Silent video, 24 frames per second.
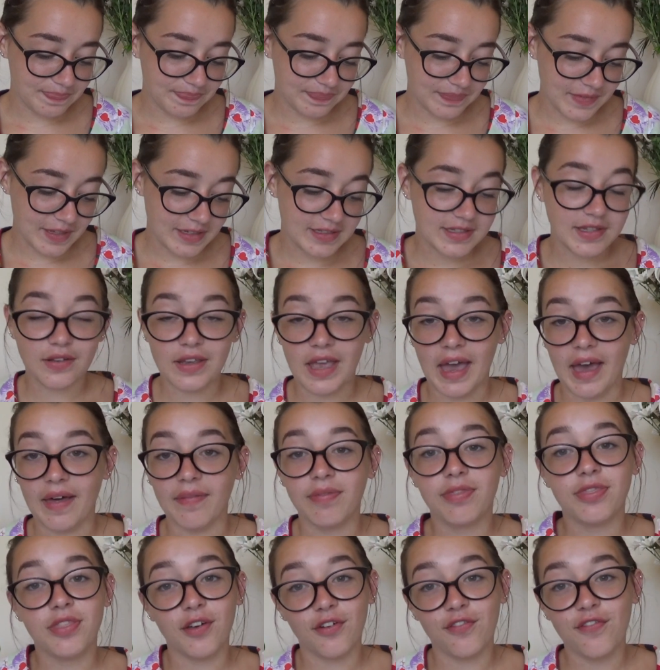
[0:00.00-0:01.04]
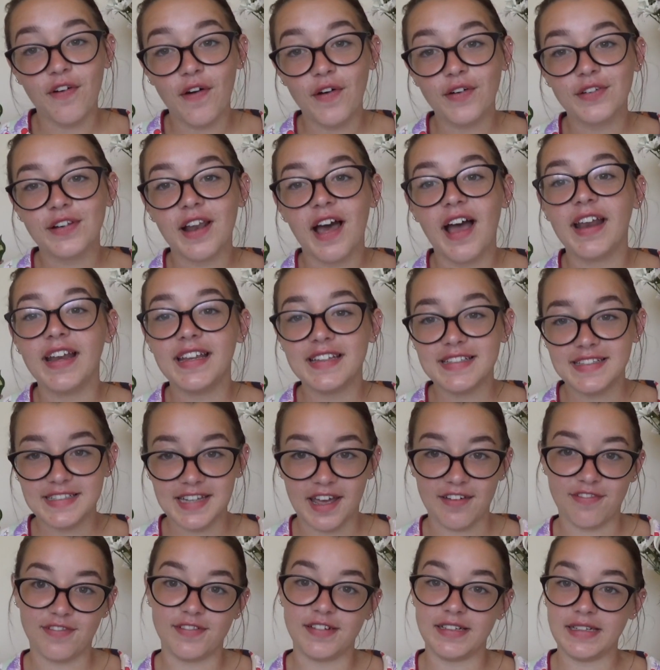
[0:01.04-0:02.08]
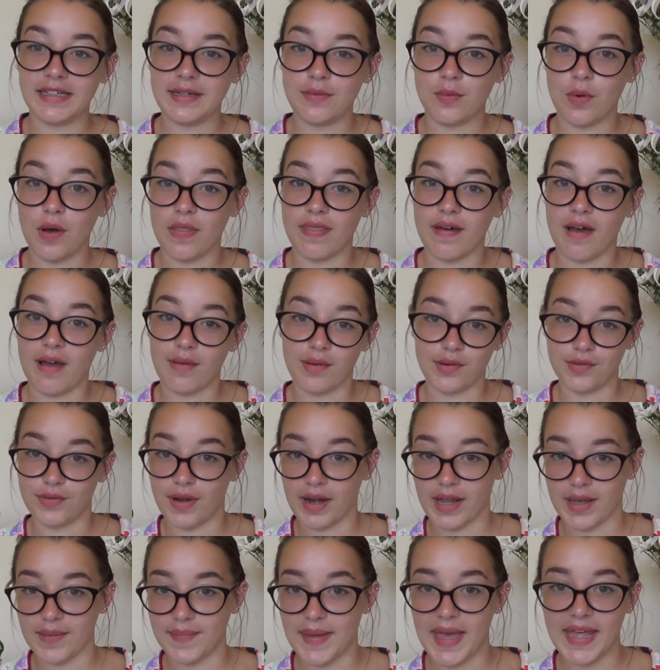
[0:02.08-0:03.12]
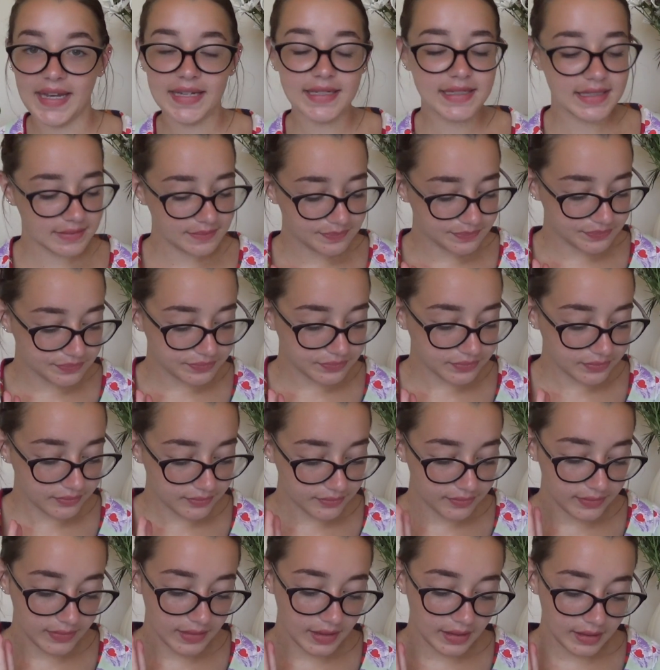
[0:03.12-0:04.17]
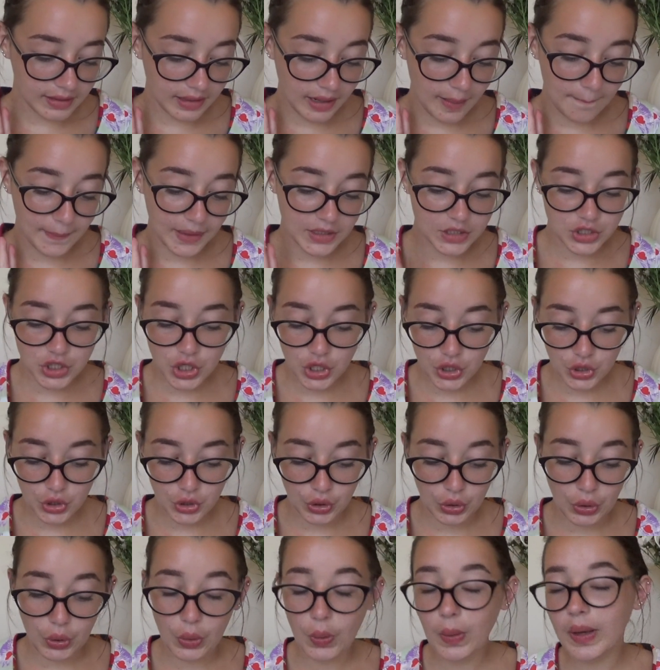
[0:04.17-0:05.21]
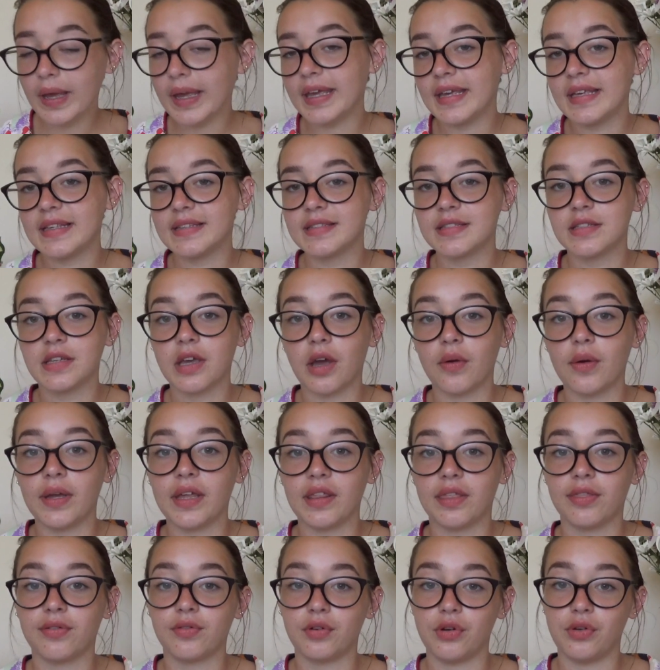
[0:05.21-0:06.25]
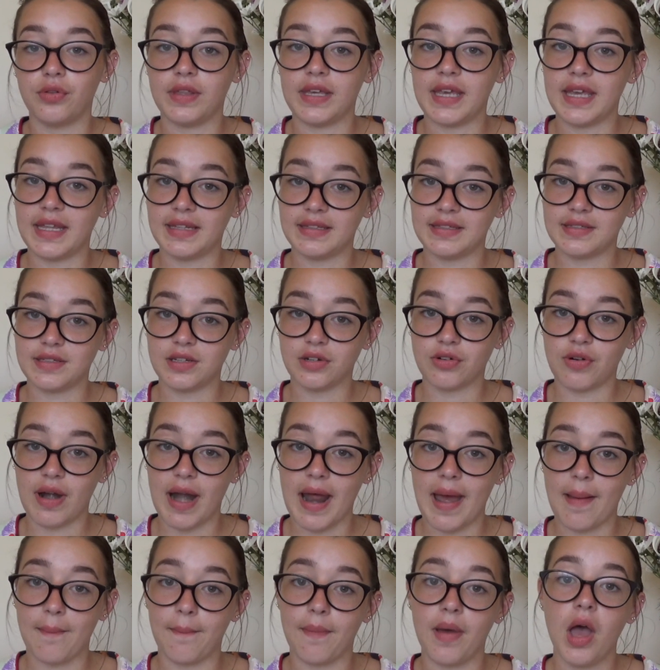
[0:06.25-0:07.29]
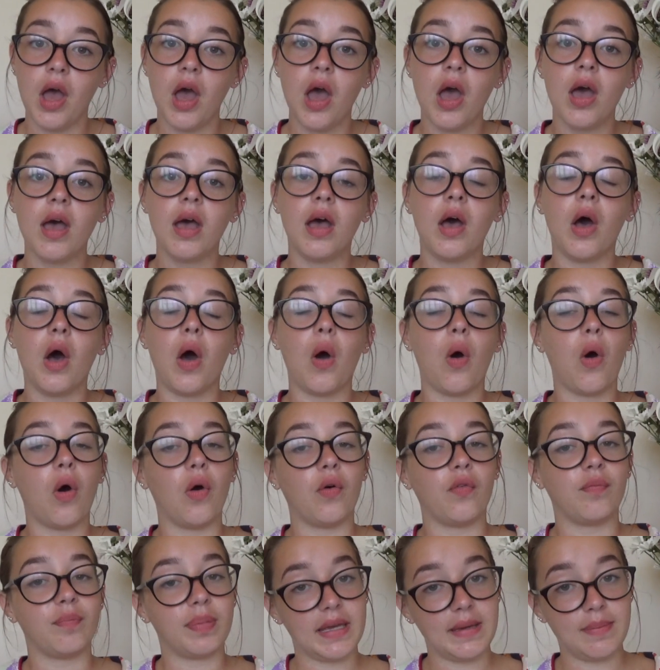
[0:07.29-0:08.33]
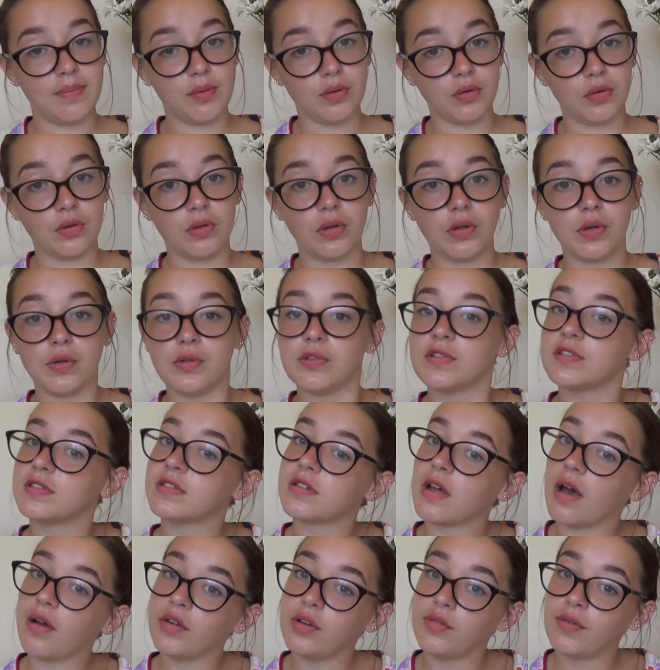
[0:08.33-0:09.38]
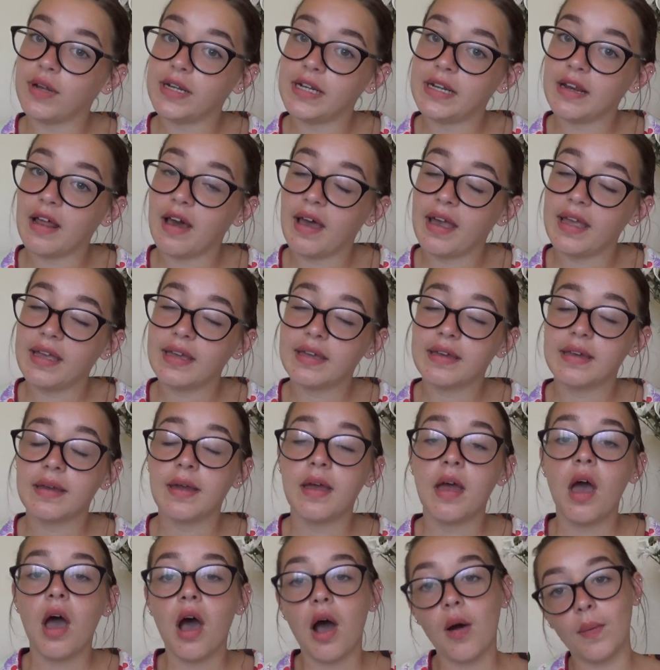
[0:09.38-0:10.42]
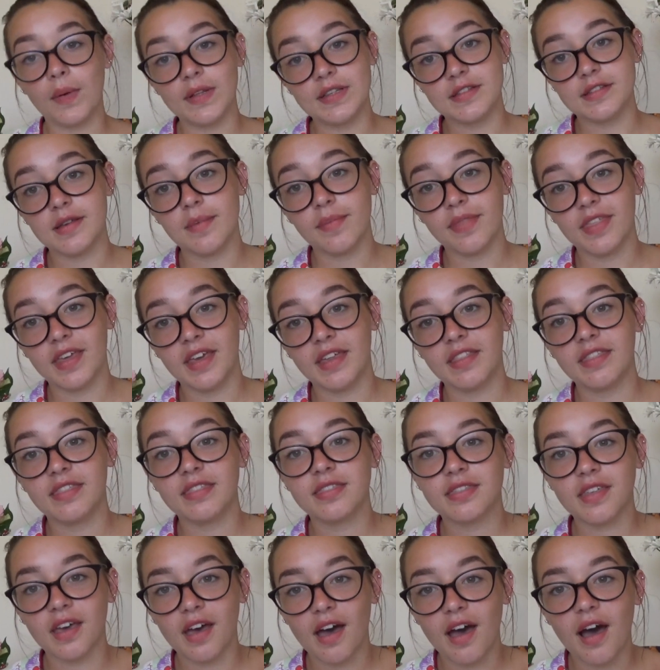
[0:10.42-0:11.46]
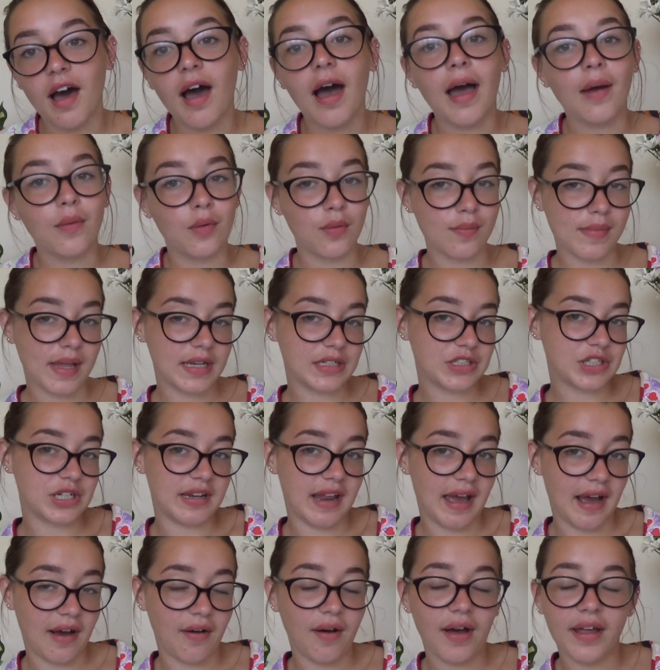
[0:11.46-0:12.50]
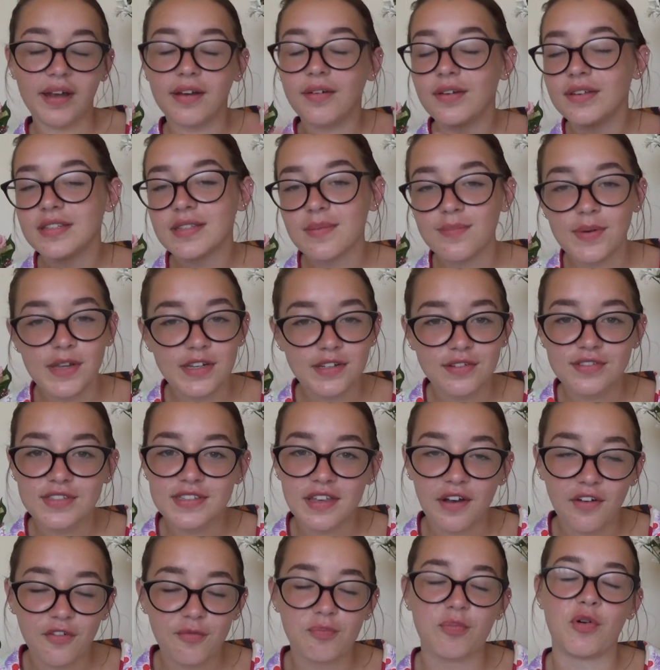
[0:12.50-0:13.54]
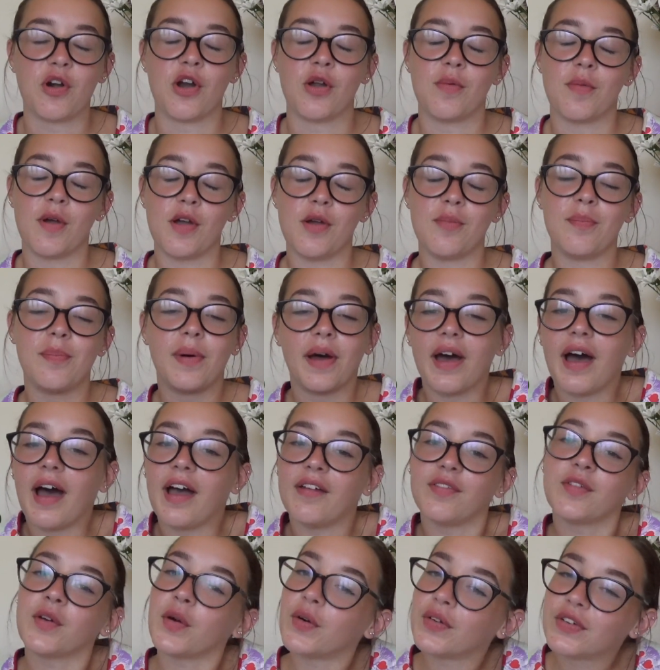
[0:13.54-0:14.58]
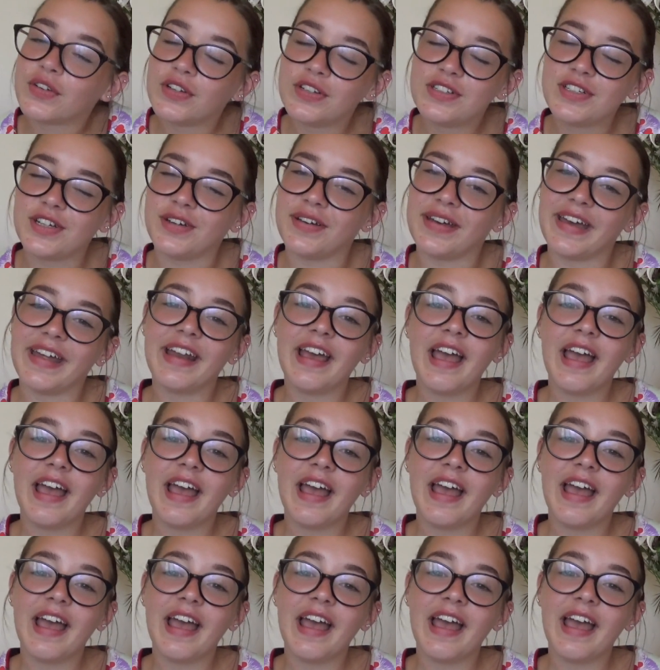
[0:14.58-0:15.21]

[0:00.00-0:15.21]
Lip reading: So yeah, the Foldline is definitely one that I would recommend. Number 2 is going through the Instagram of people whose style you really like. Oh, and something that I will mention now, I know it's a bit of self-promo, but I've got to do it.